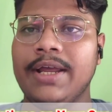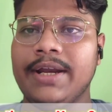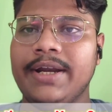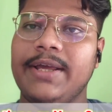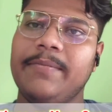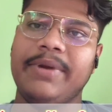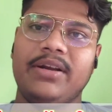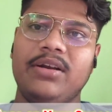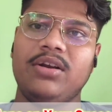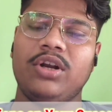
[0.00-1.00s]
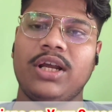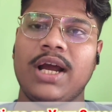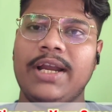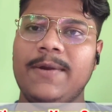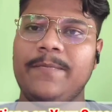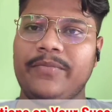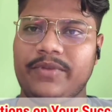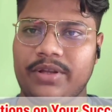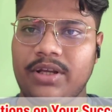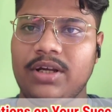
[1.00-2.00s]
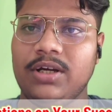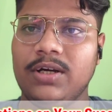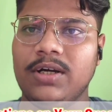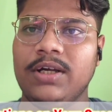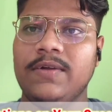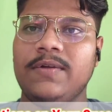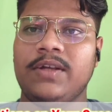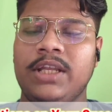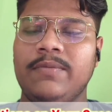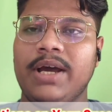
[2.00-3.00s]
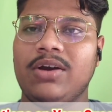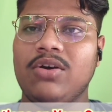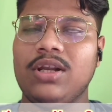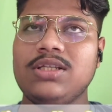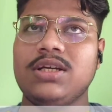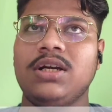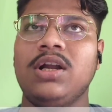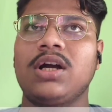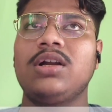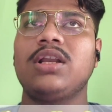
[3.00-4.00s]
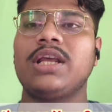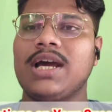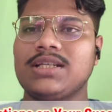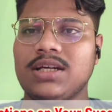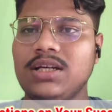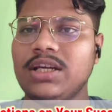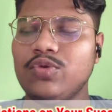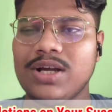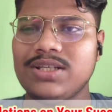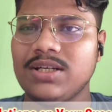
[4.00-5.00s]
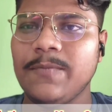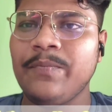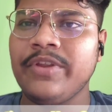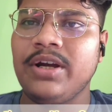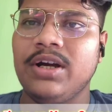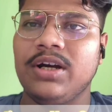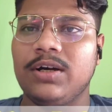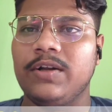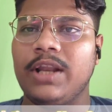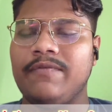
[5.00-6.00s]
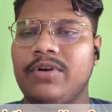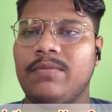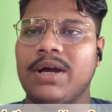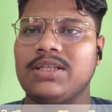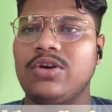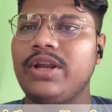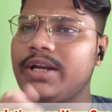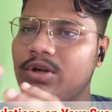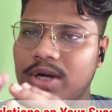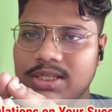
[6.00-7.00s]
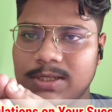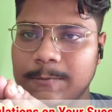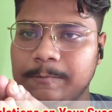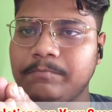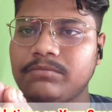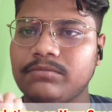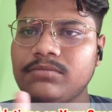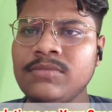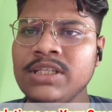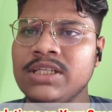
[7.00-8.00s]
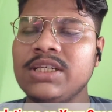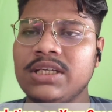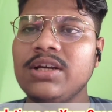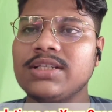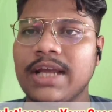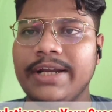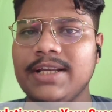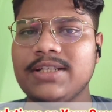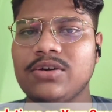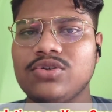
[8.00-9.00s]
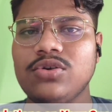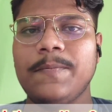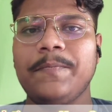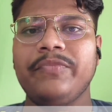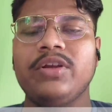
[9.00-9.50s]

I had a mentor or a guide in my college, Dr. Nihar sir. He was a NIPER pass out and was a senior scientist also.